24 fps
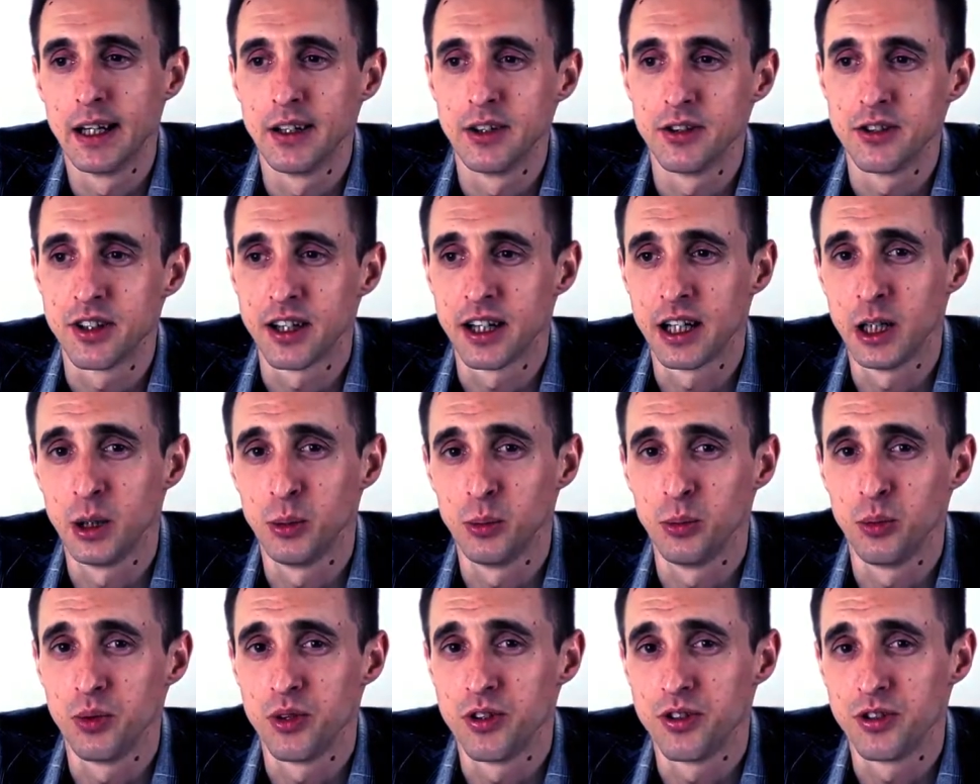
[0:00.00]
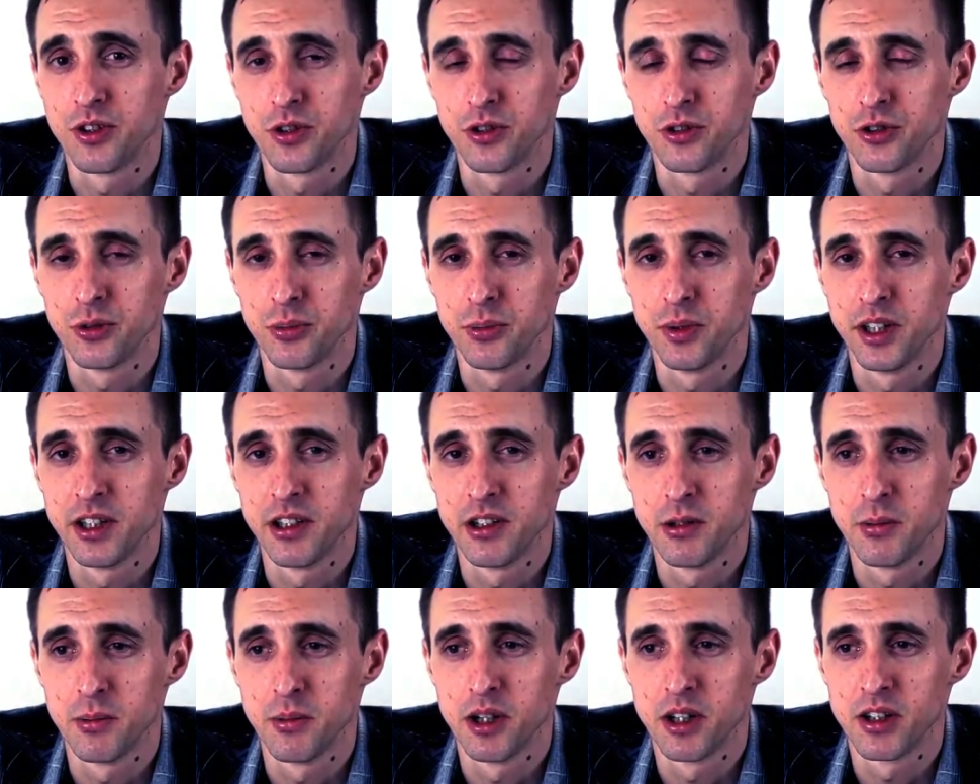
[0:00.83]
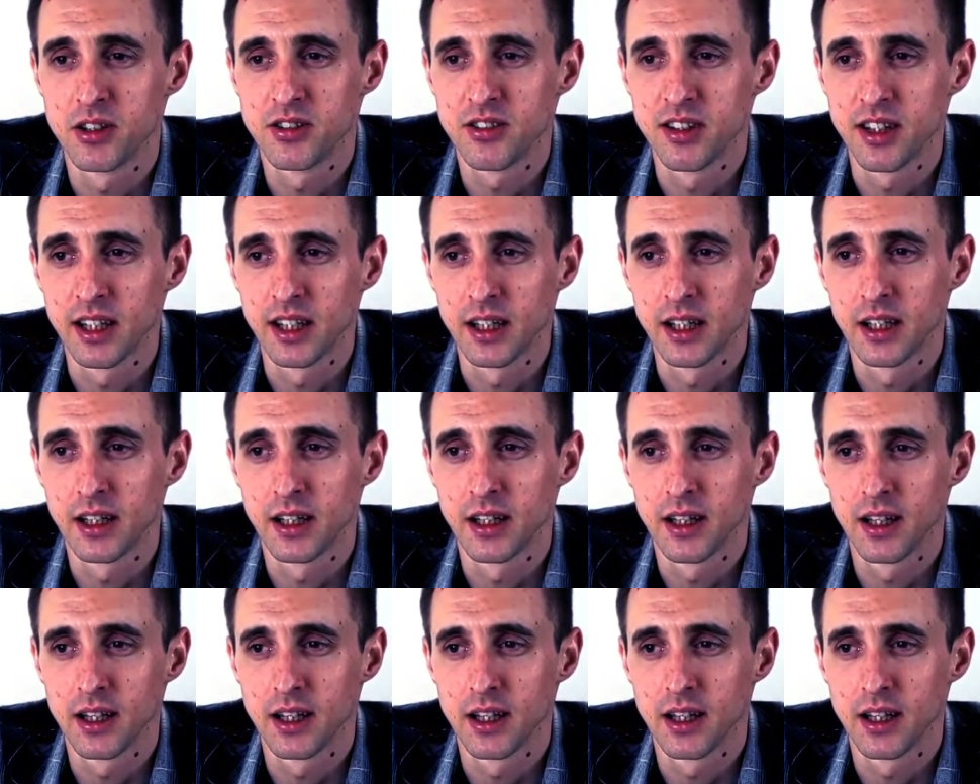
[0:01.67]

to help with social media and marketing,